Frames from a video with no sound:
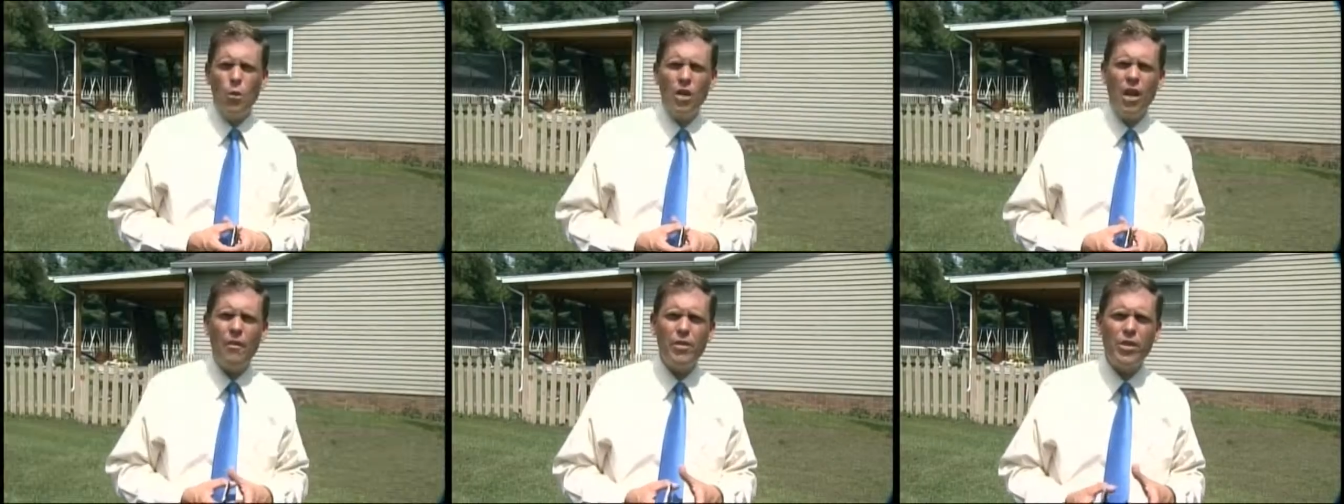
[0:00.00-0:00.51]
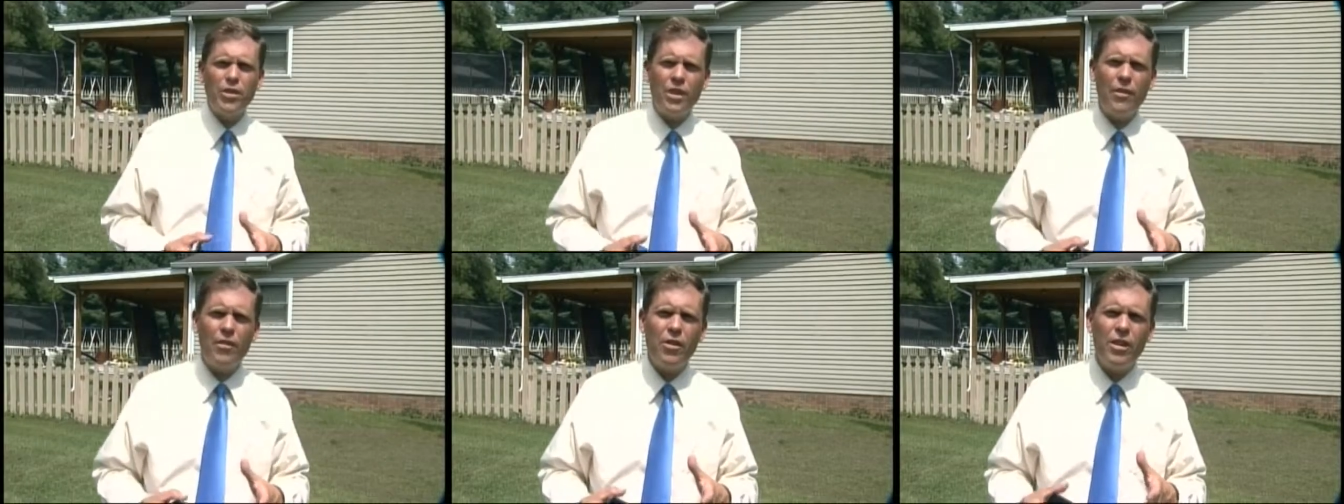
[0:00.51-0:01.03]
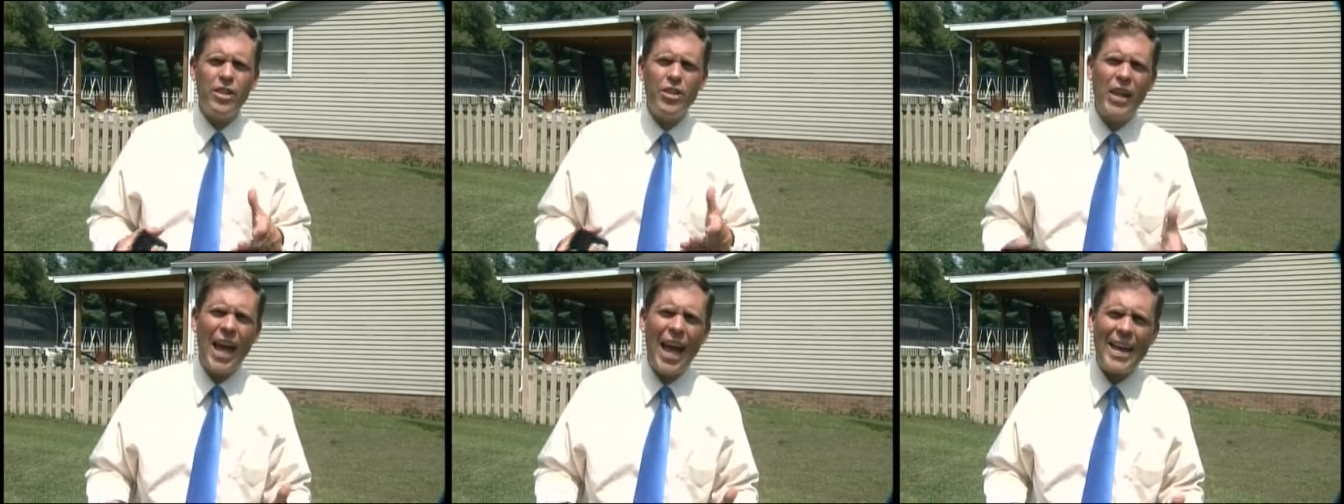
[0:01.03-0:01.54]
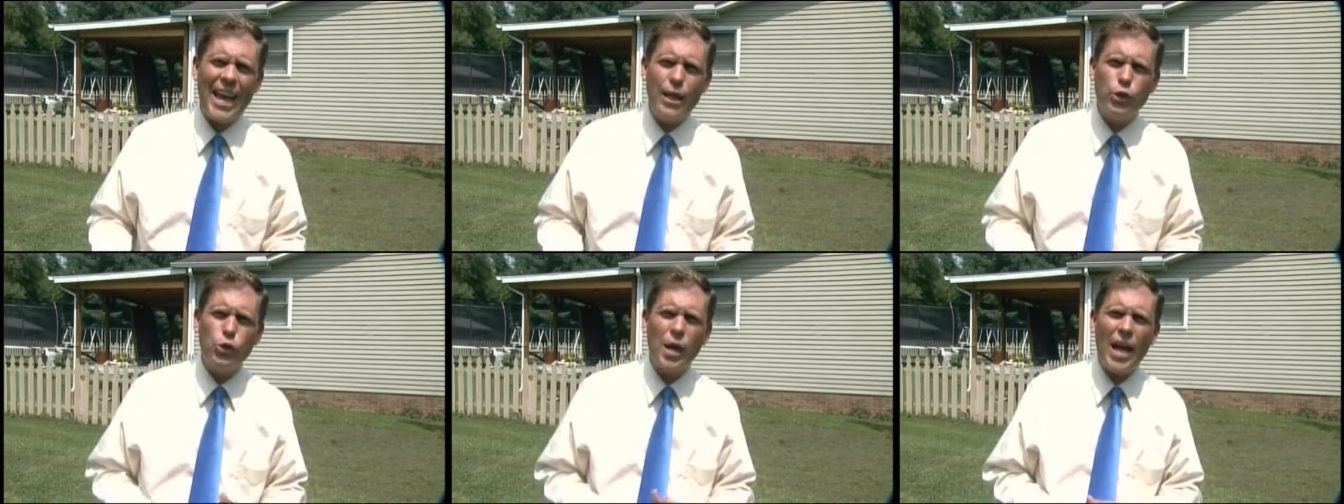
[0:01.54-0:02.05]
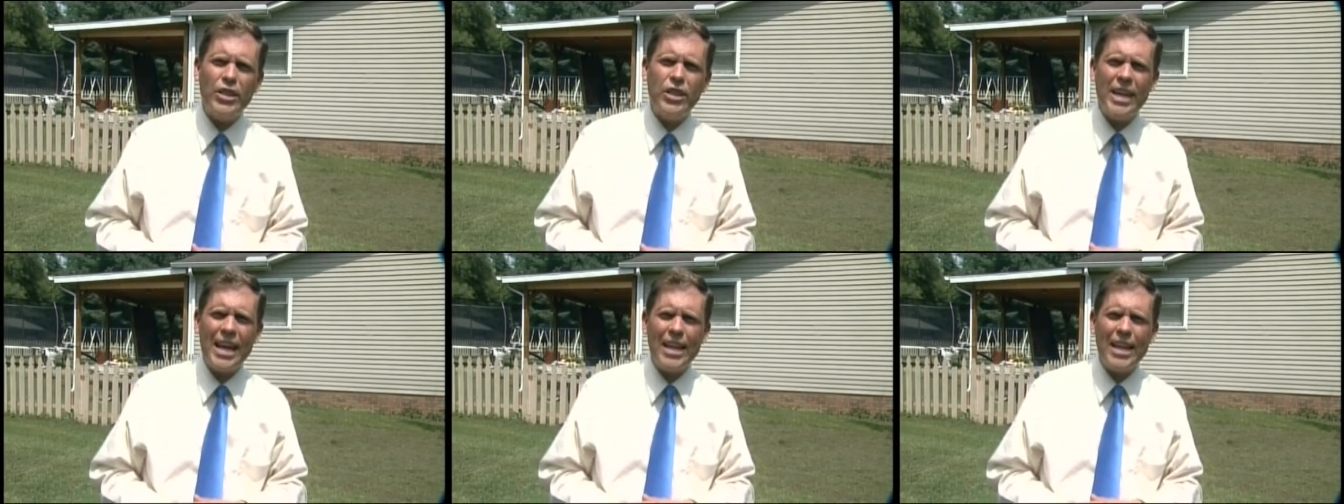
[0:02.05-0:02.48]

Well, obviously, a very sad and tragic